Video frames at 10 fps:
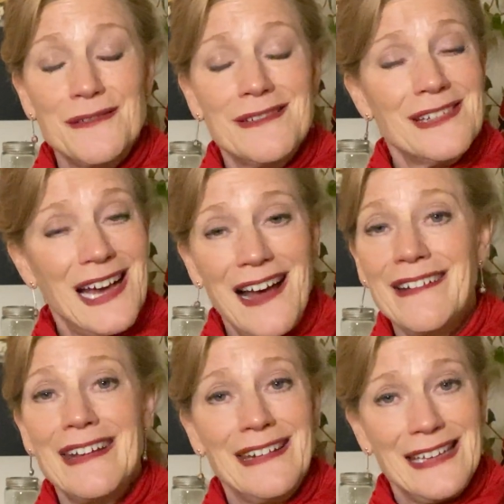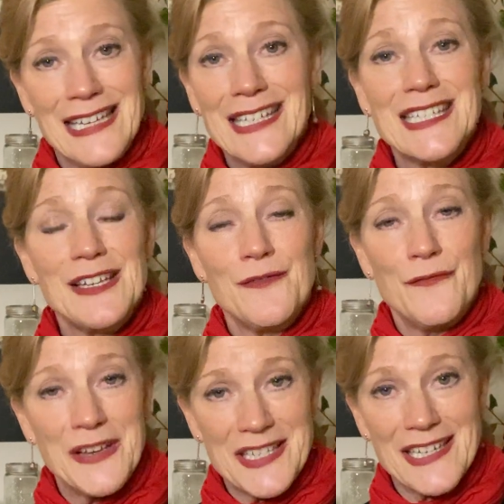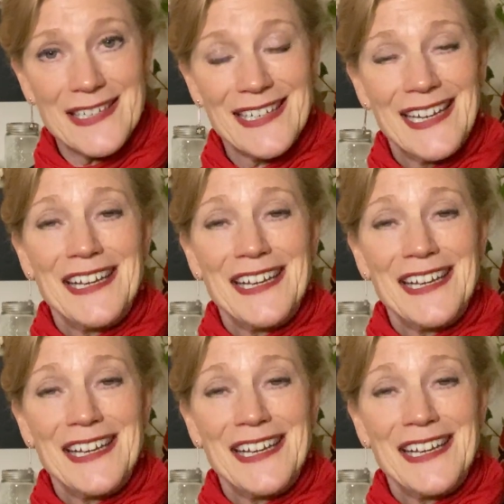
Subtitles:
not an easy visit.